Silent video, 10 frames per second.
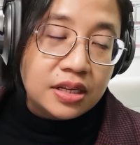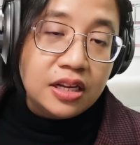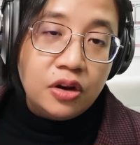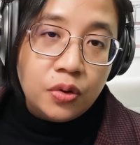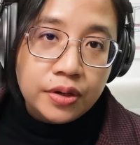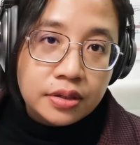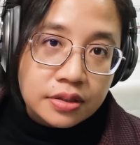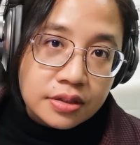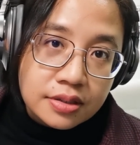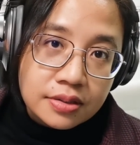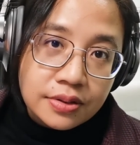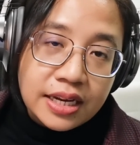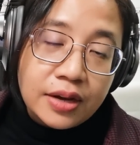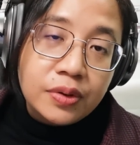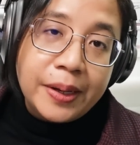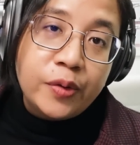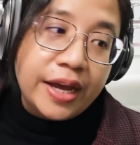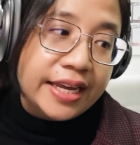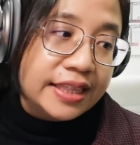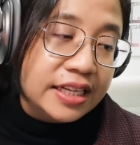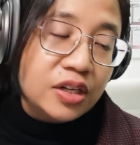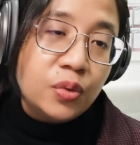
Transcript: alone so that it will be quieter.